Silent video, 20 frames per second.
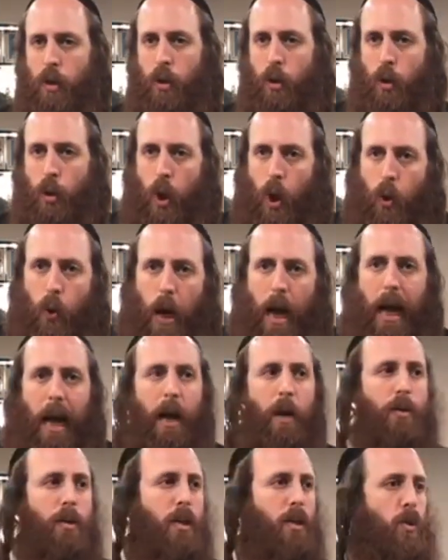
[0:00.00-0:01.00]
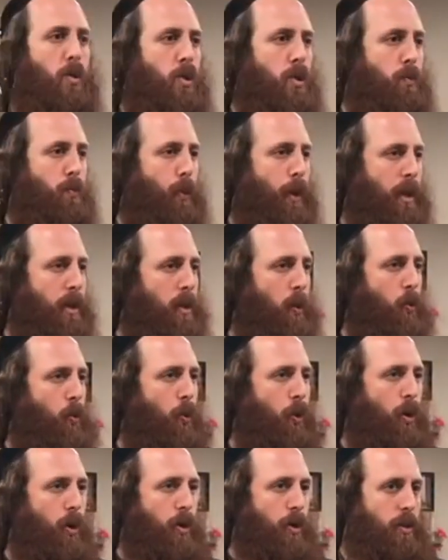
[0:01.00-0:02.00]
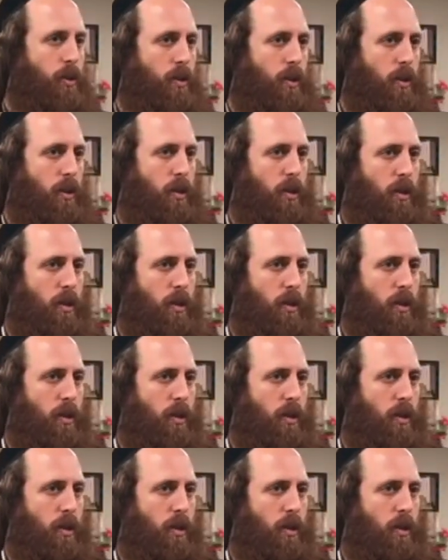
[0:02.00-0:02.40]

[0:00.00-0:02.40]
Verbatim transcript: to go out and to spread the world,